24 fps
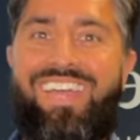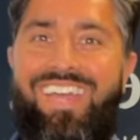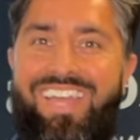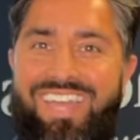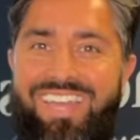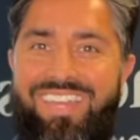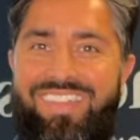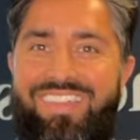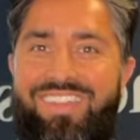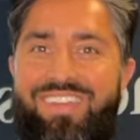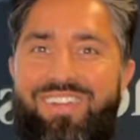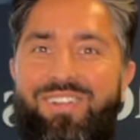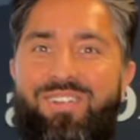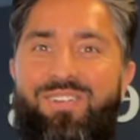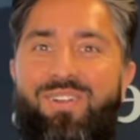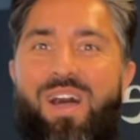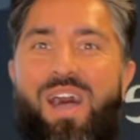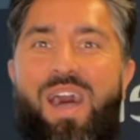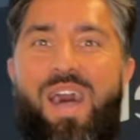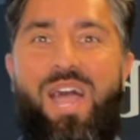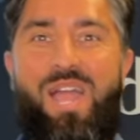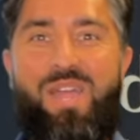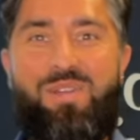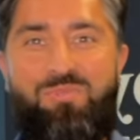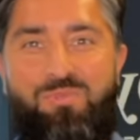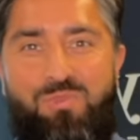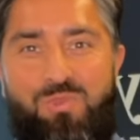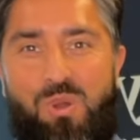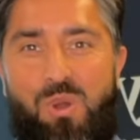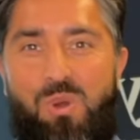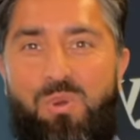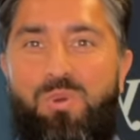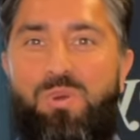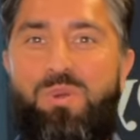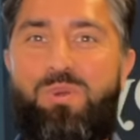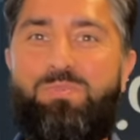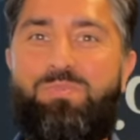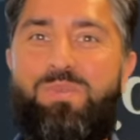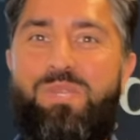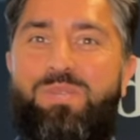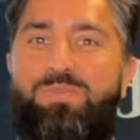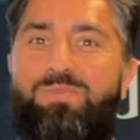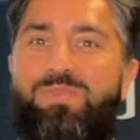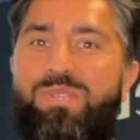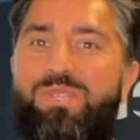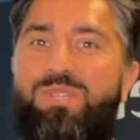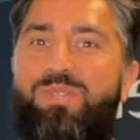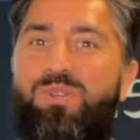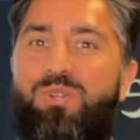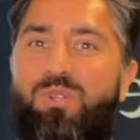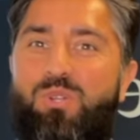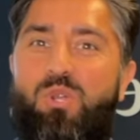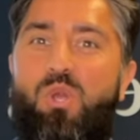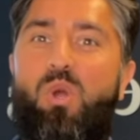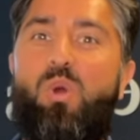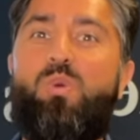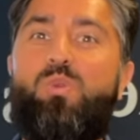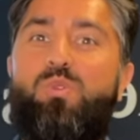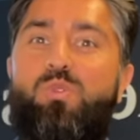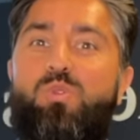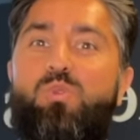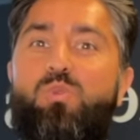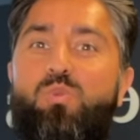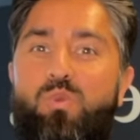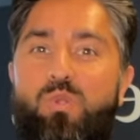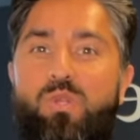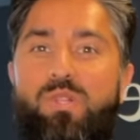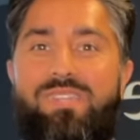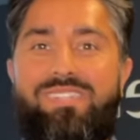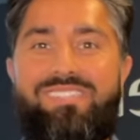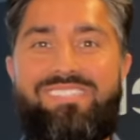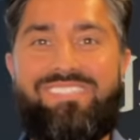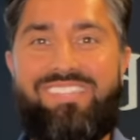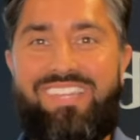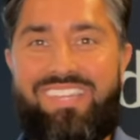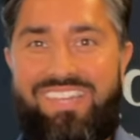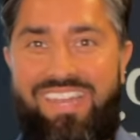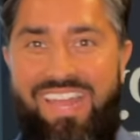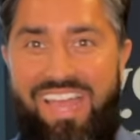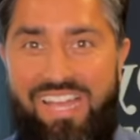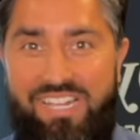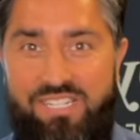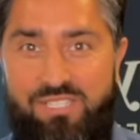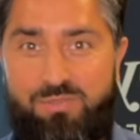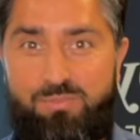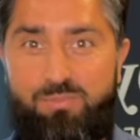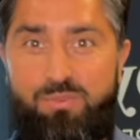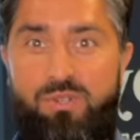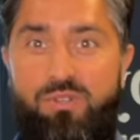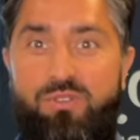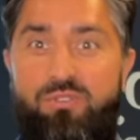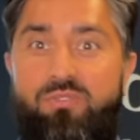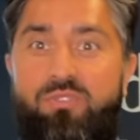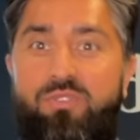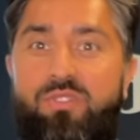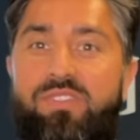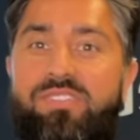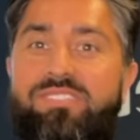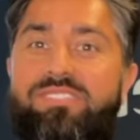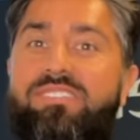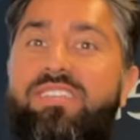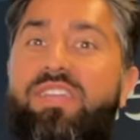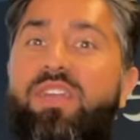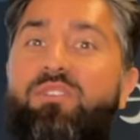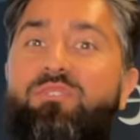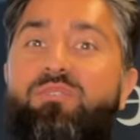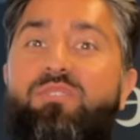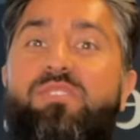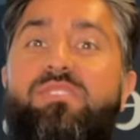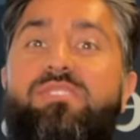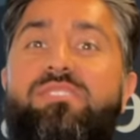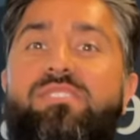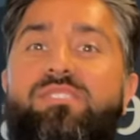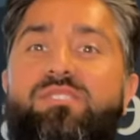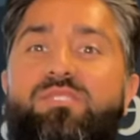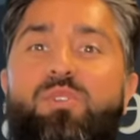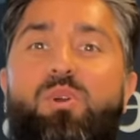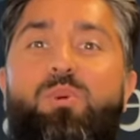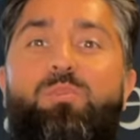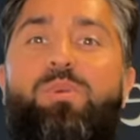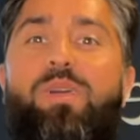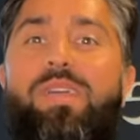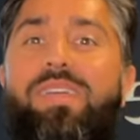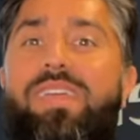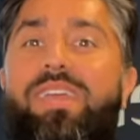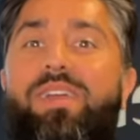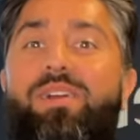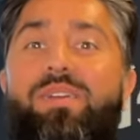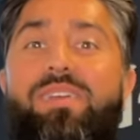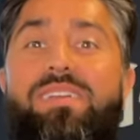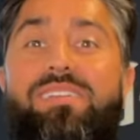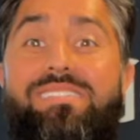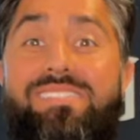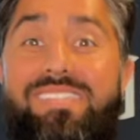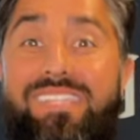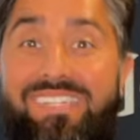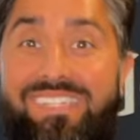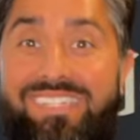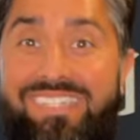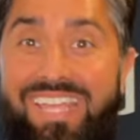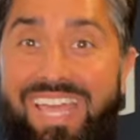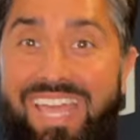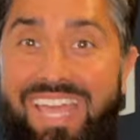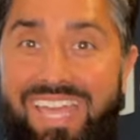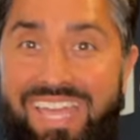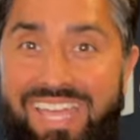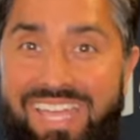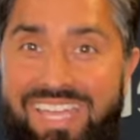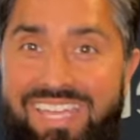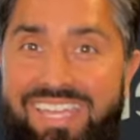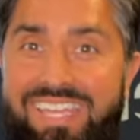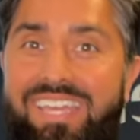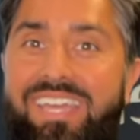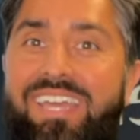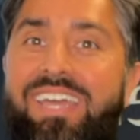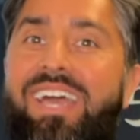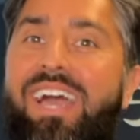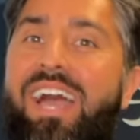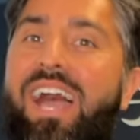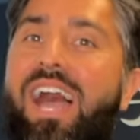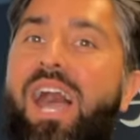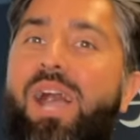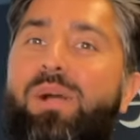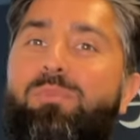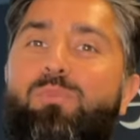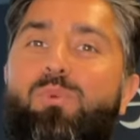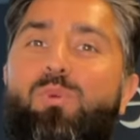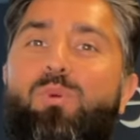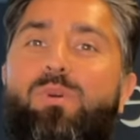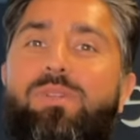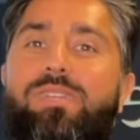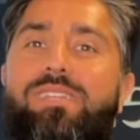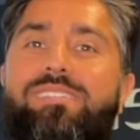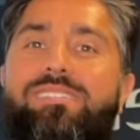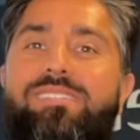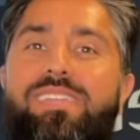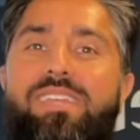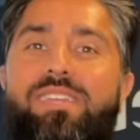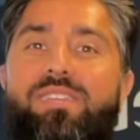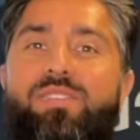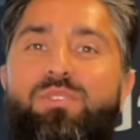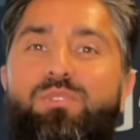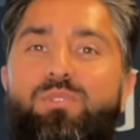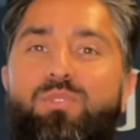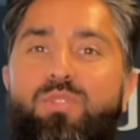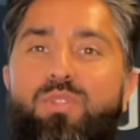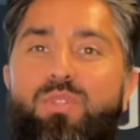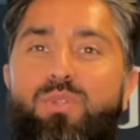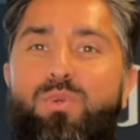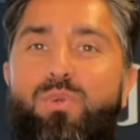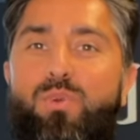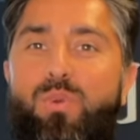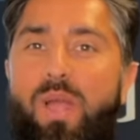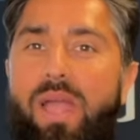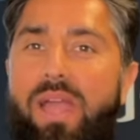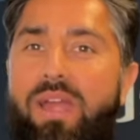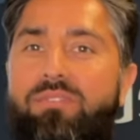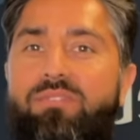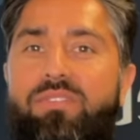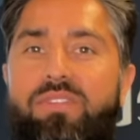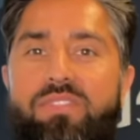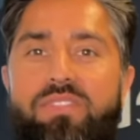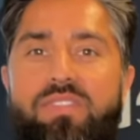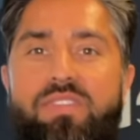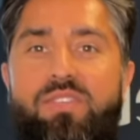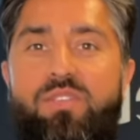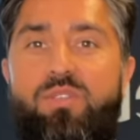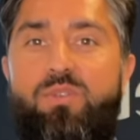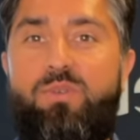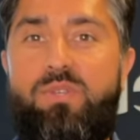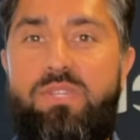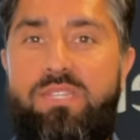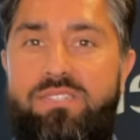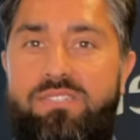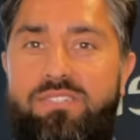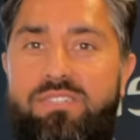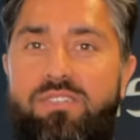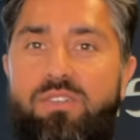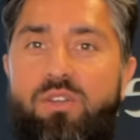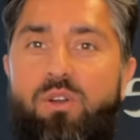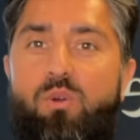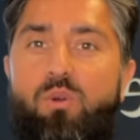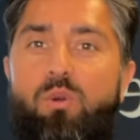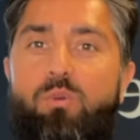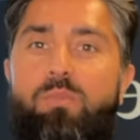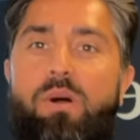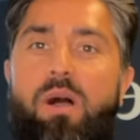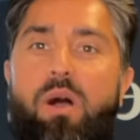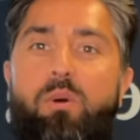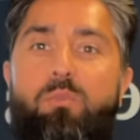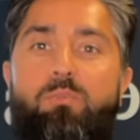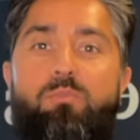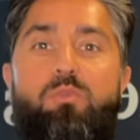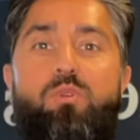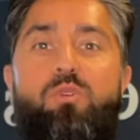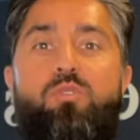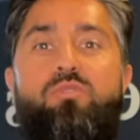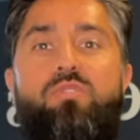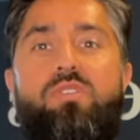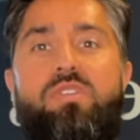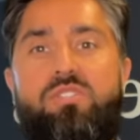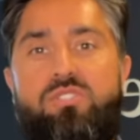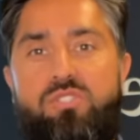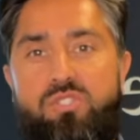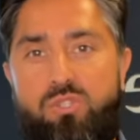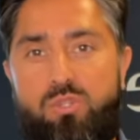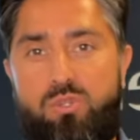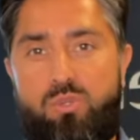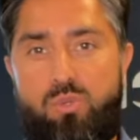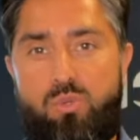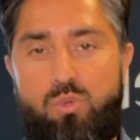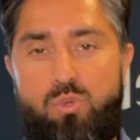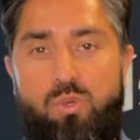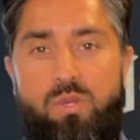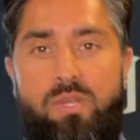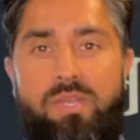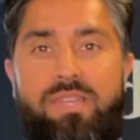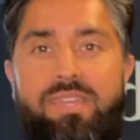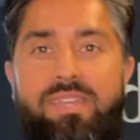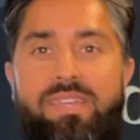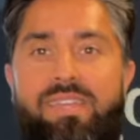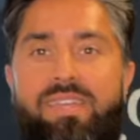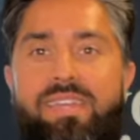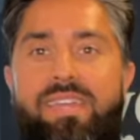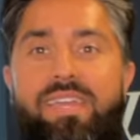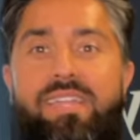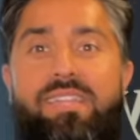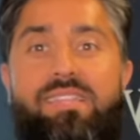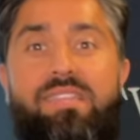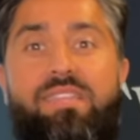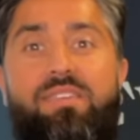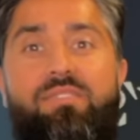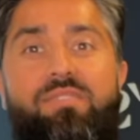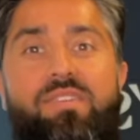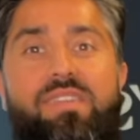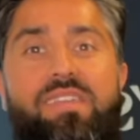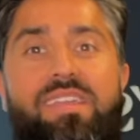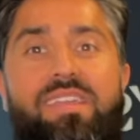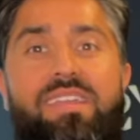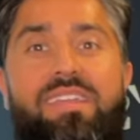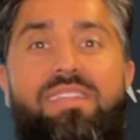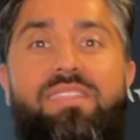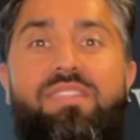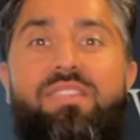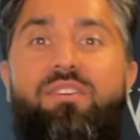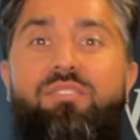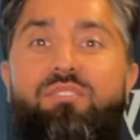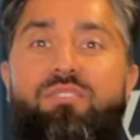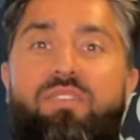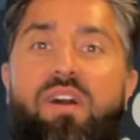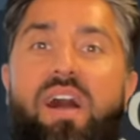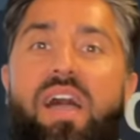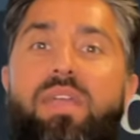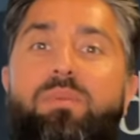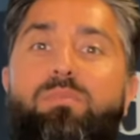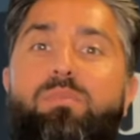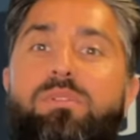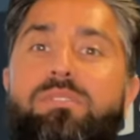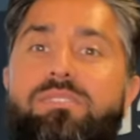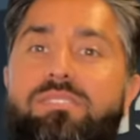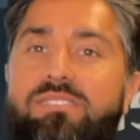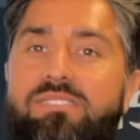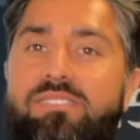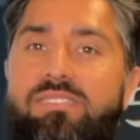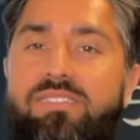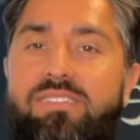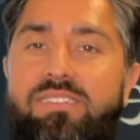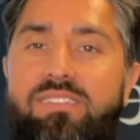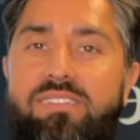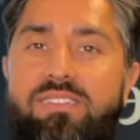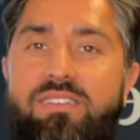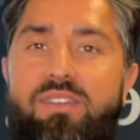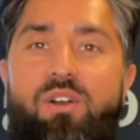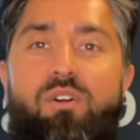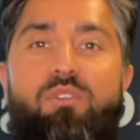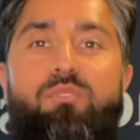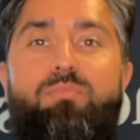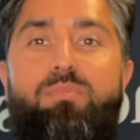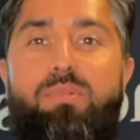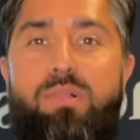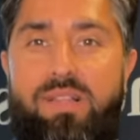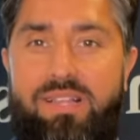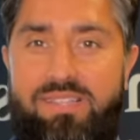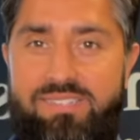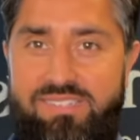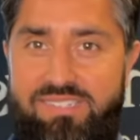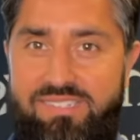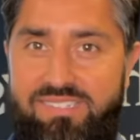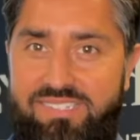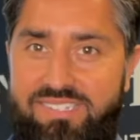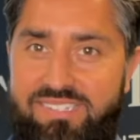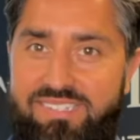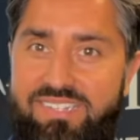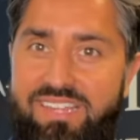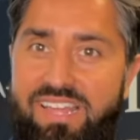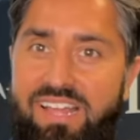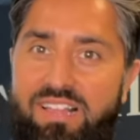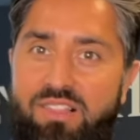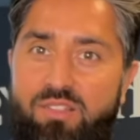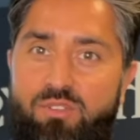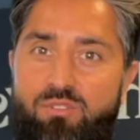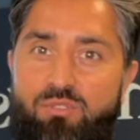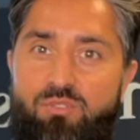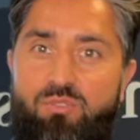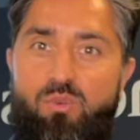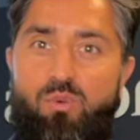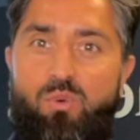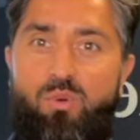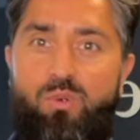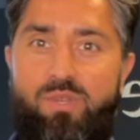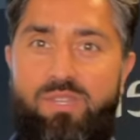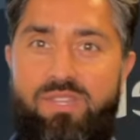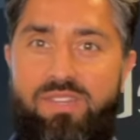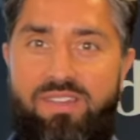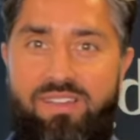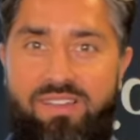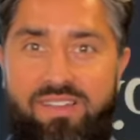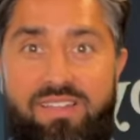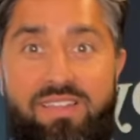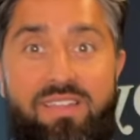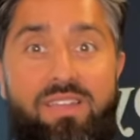Hey there, I'm Roh Habibi, your go-to real estate expert for the San Francisco Bay Area, and today I'm going to take you through everything you need to know about moving to and living in the vibrant city of Pleasanton, California.